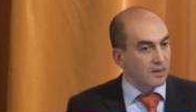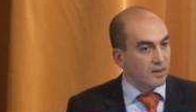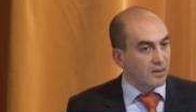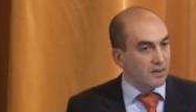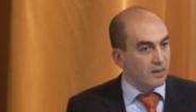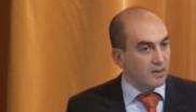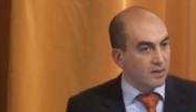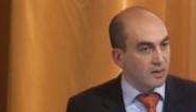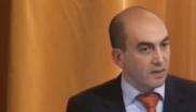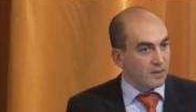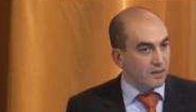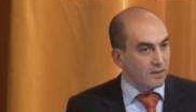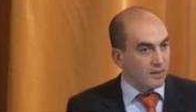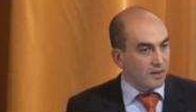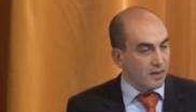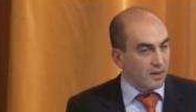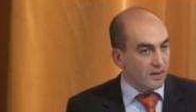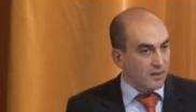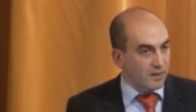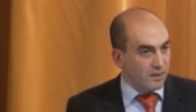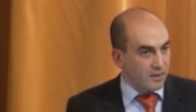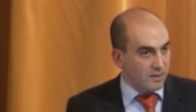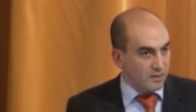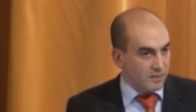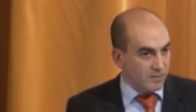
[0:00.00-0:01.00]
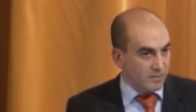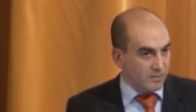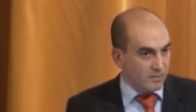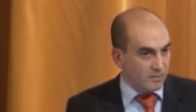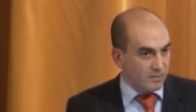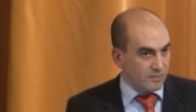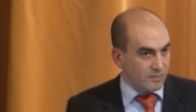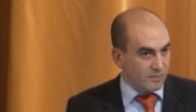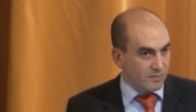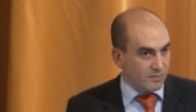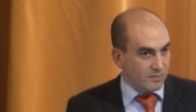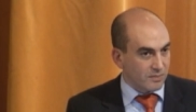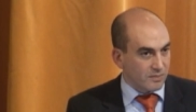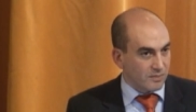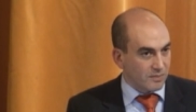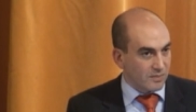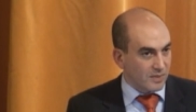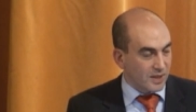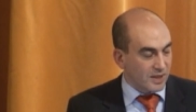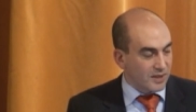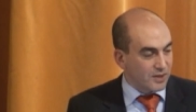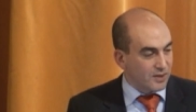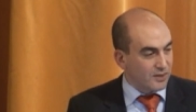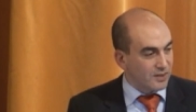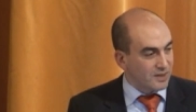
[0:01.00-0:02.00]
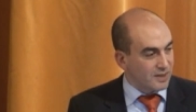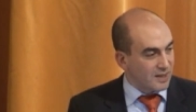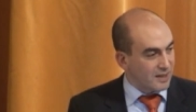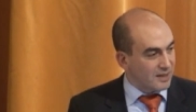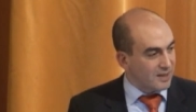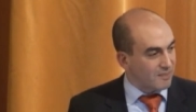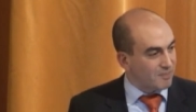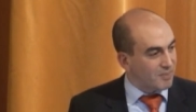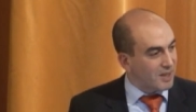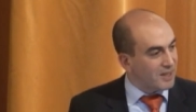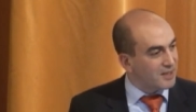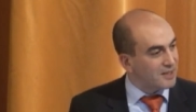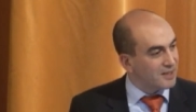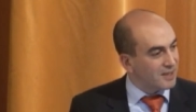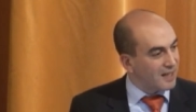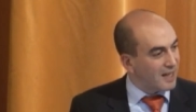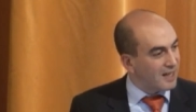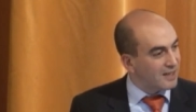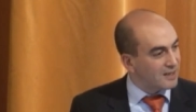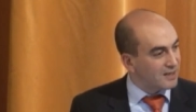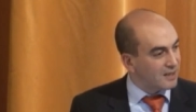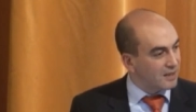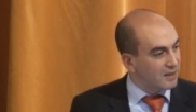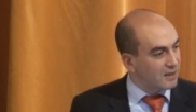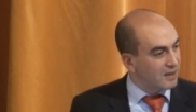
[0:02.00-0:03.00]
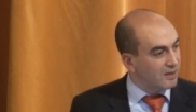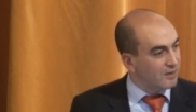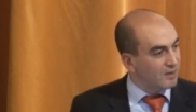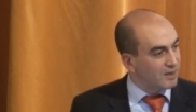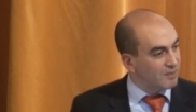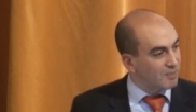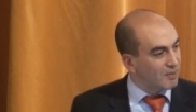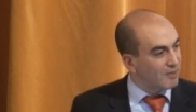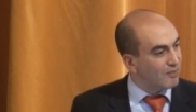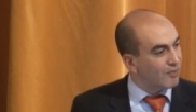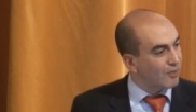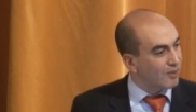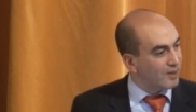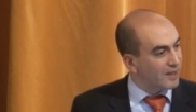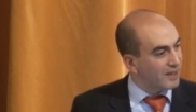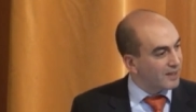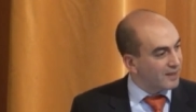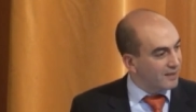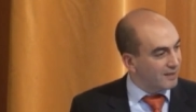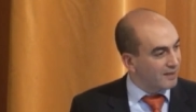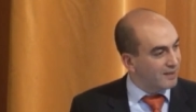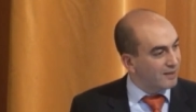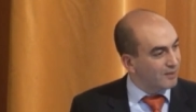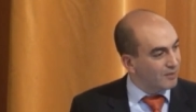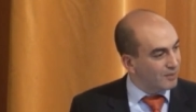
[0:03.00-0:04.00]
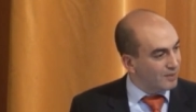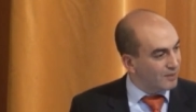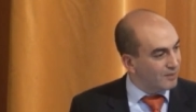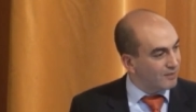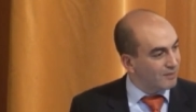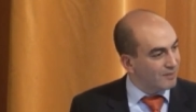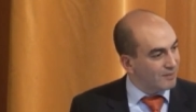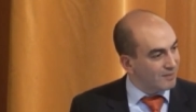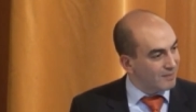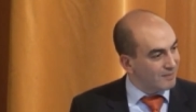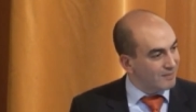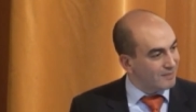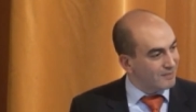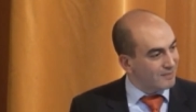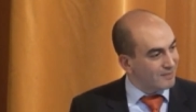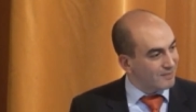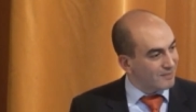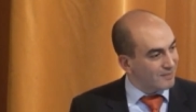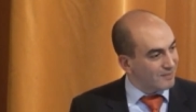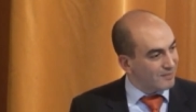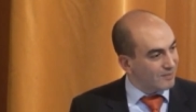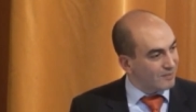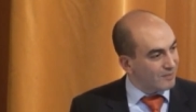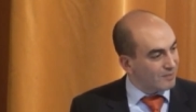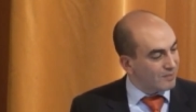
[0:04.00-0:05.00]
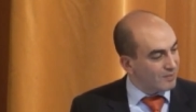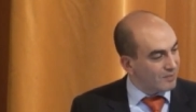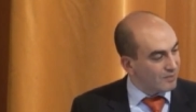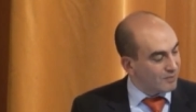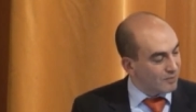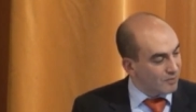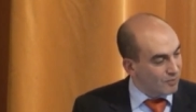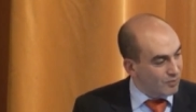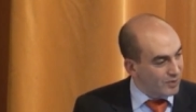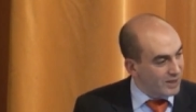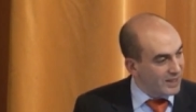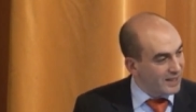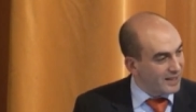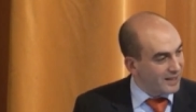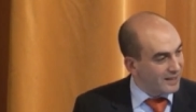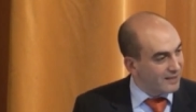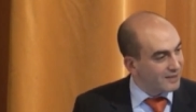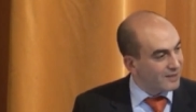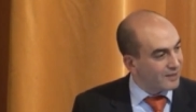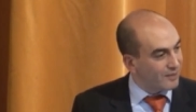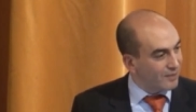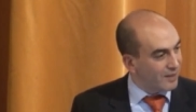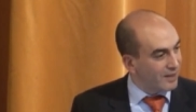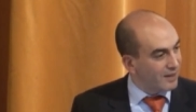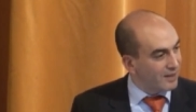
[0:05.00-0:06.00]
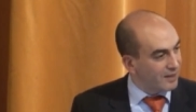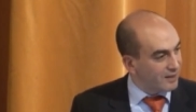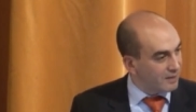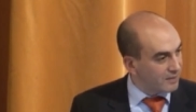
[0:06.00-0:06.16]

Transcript: there are other issues that the patient has to deal with before they can deal with reintegrating